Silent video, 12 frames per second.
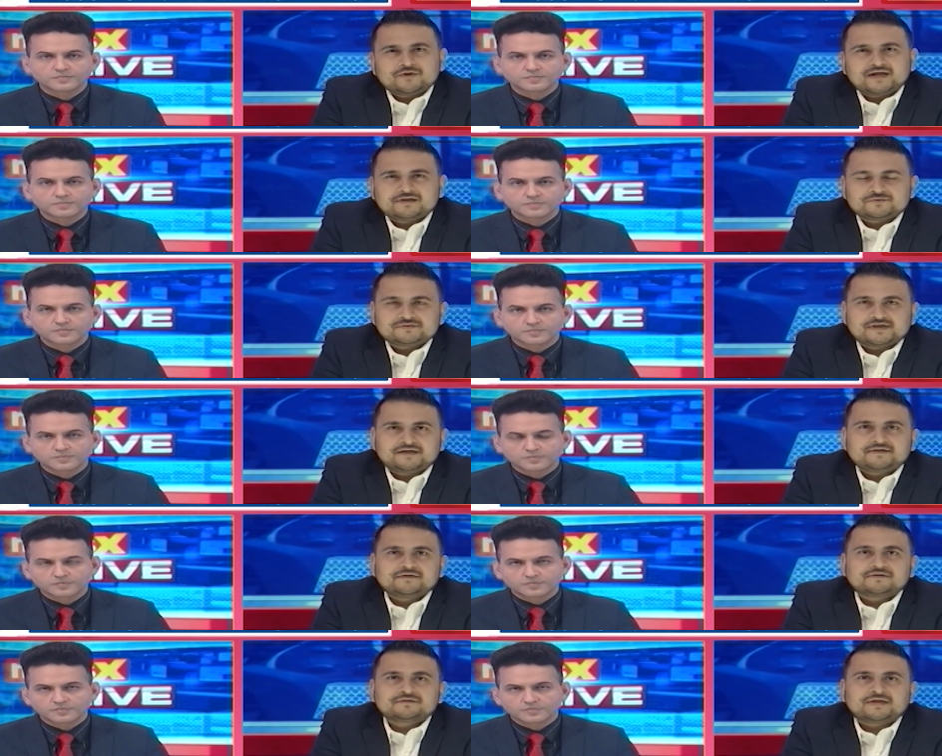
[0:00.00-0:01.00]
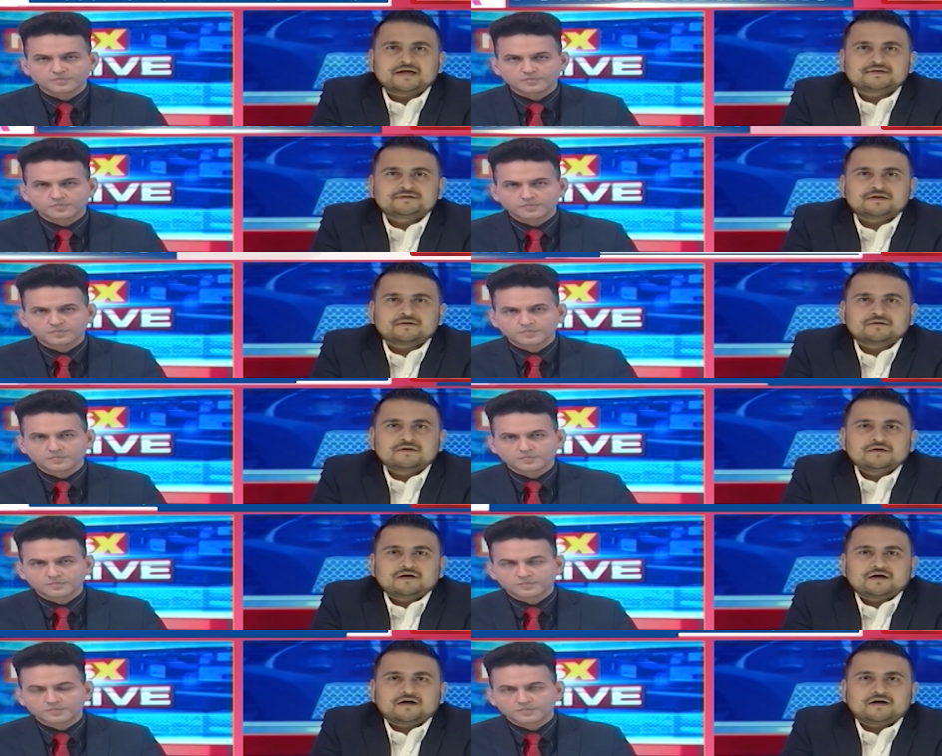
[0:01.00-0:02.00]
Speaker 1: like to tell here that
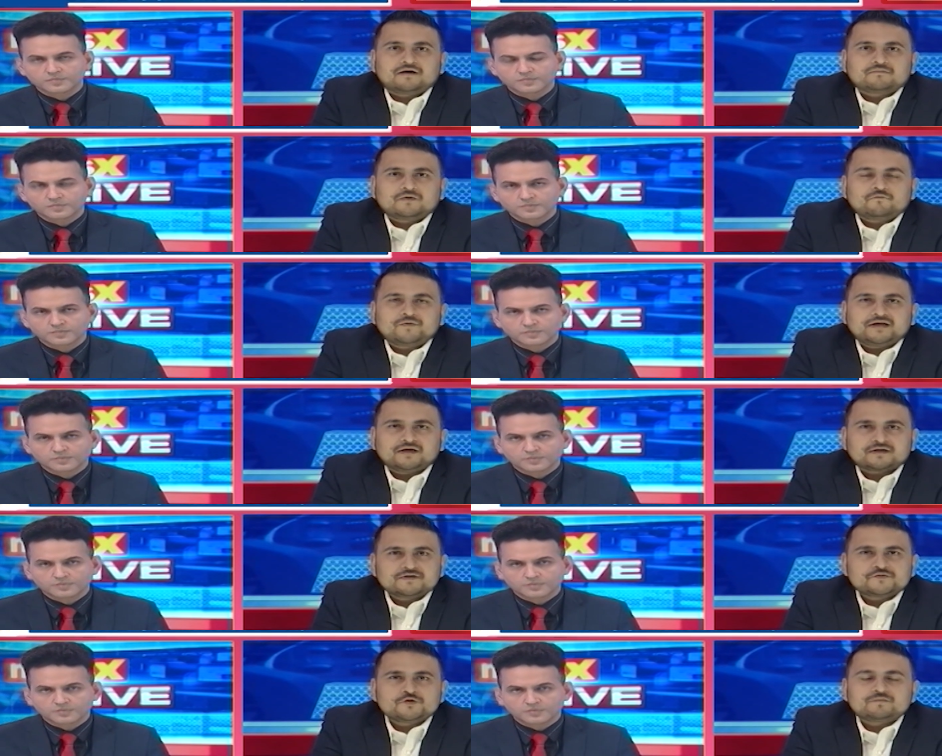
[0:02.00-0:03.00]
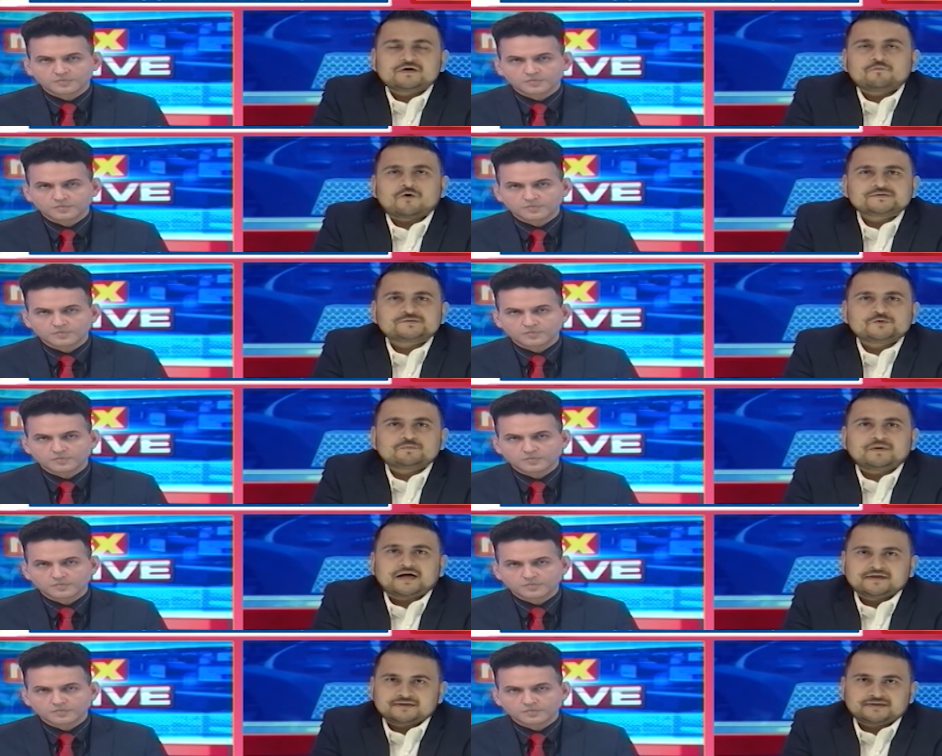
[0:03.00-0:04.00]
when a consumer wants to
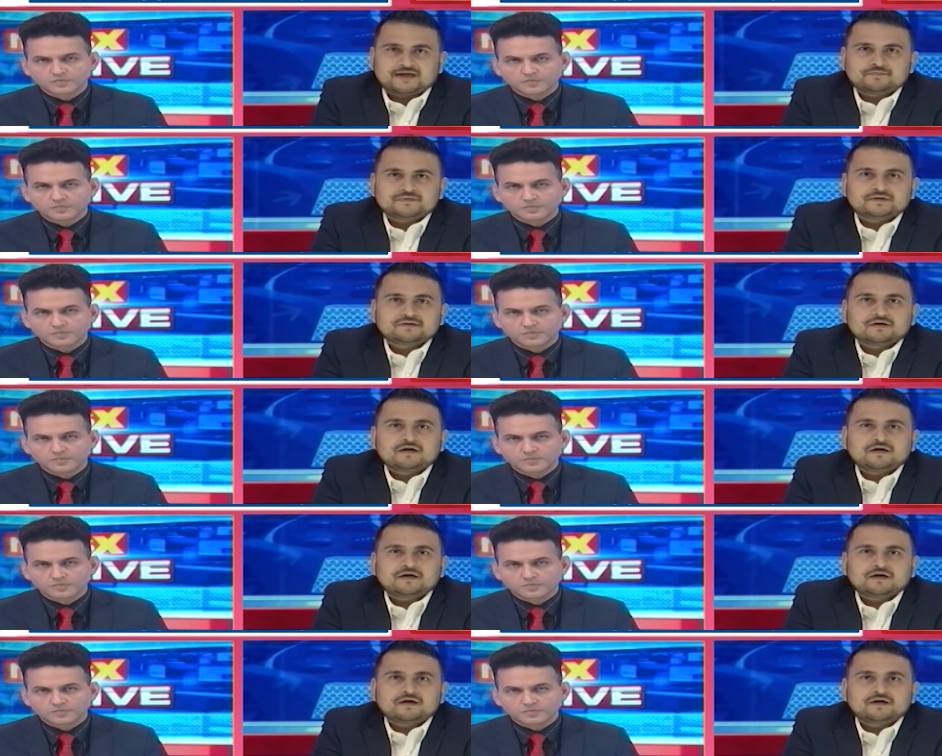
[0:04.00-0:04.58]
buy a diamond,